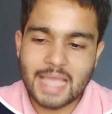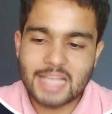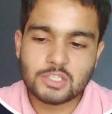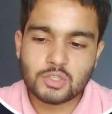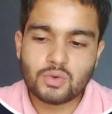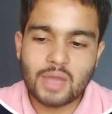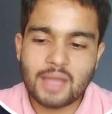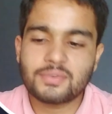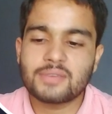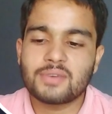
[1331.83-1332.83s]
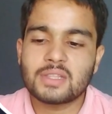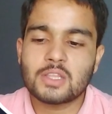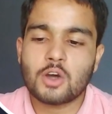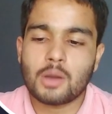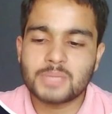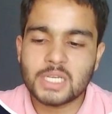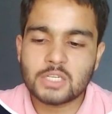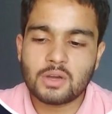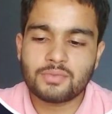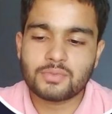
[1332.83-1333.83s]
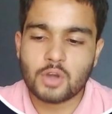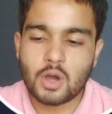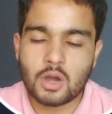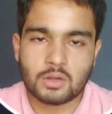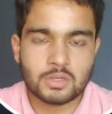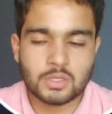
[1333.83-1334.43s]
as you have given the object of dog,